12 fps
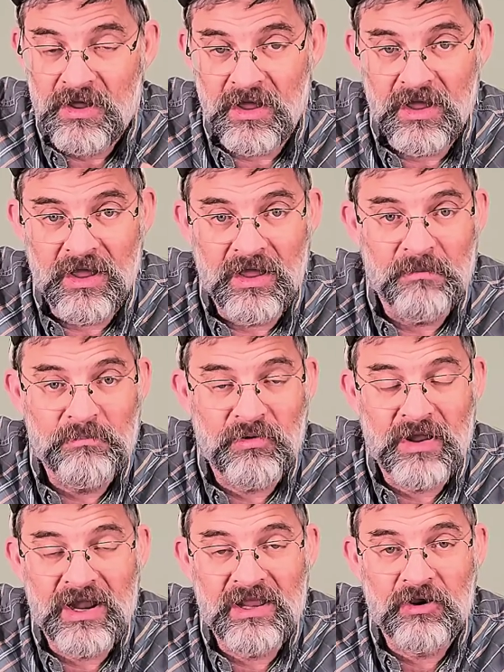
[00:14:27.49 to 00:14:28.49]

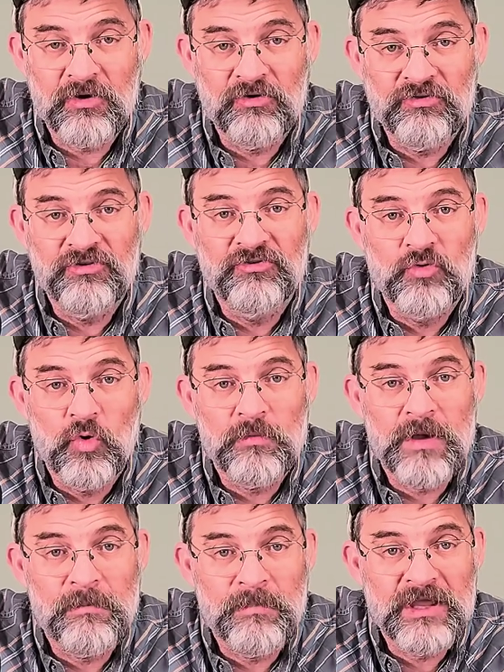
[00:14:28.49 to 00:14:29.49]
I'd encourage you to join
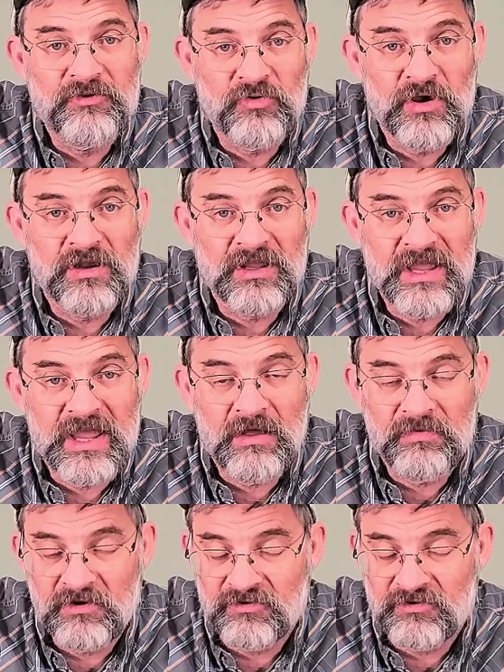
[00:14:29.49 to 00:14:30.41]
my Patreon account.